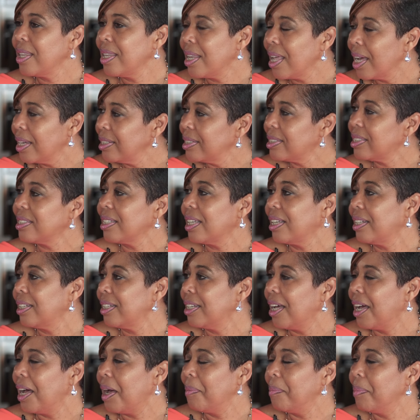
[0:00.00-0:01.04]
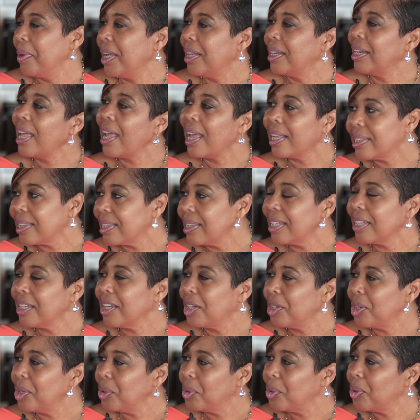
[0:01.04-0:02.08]
nice and ethnic
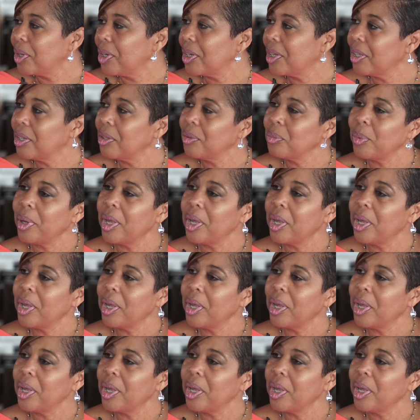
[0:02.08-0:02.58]
and local,